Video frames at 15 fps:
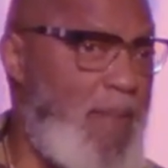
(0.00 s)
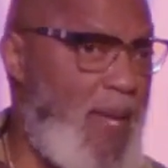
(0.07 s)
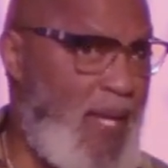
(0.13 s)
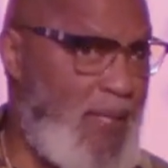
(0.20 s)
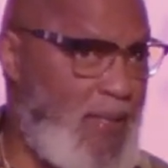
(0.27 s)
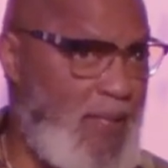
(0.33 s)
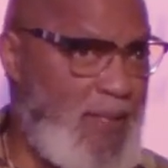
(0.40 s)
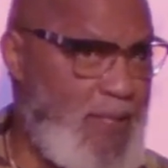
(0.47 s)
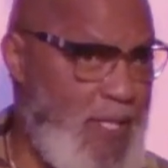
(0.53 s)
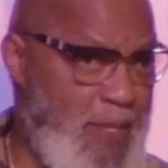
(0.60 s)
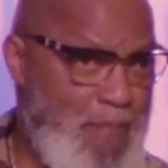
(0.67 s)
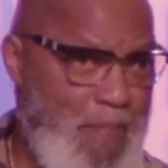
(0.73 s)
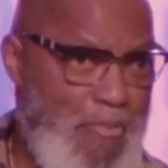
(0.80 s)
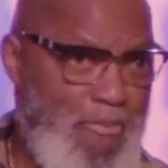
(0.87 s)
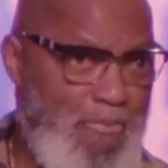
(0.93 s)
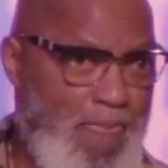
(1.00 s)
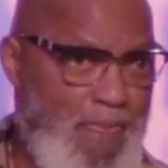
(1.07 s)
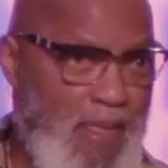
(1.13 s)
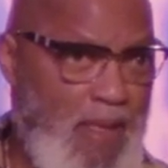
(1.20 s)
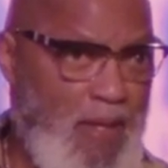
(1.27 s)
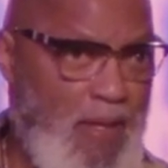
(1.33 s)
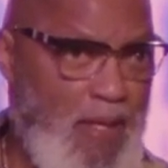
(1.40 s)
be abandoned.
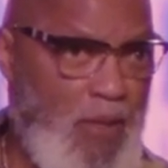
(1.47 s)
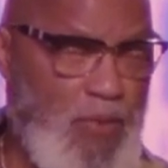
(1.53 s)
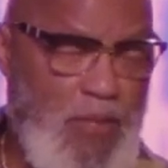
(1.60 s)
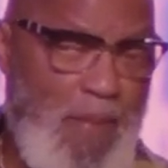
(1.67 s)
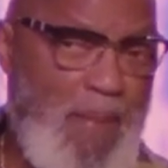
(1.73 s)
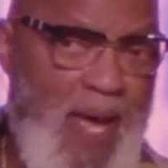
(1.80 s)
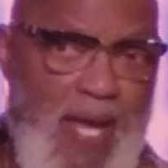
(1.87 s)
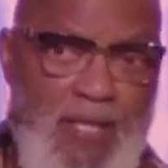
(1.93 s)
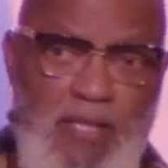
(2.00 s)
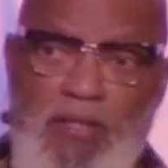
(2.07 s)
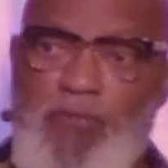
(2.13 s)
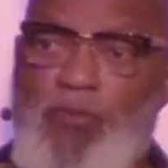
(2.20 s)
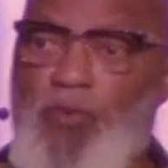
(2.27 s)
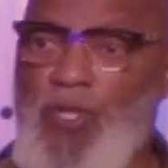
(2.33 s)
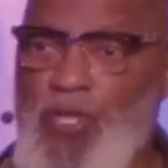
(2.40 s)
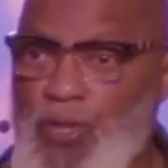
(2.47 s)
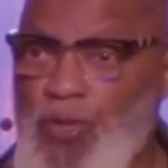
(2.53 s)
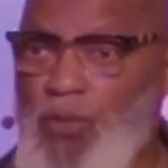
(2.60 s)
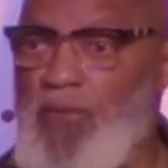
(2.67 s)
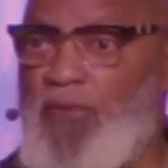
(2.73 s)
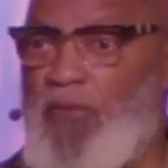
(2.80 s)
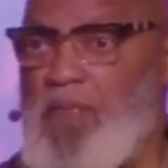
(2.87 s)
He was abandoned for
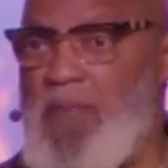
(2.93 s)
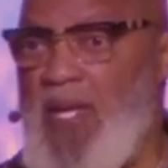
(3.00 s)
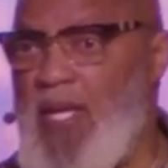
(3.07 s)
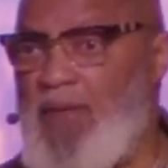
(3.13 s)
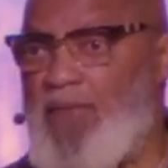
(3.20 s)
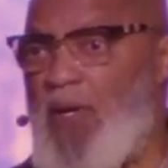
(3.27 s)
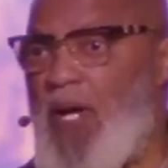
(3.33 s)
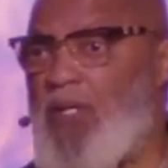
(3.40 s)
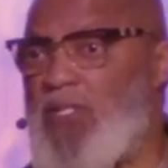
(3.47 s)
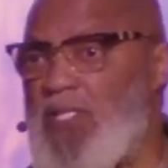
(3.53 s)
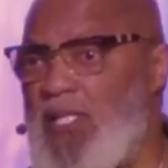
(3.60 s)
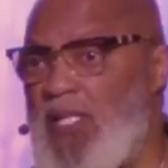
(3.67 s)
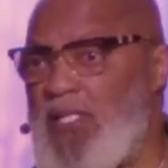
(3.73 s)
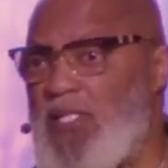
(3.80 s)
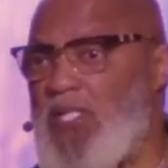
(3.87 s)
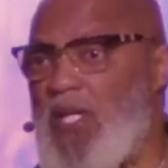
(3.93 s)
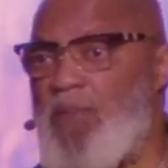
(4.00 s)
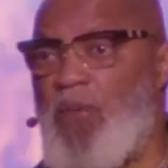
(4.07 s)
you and for me, for our sins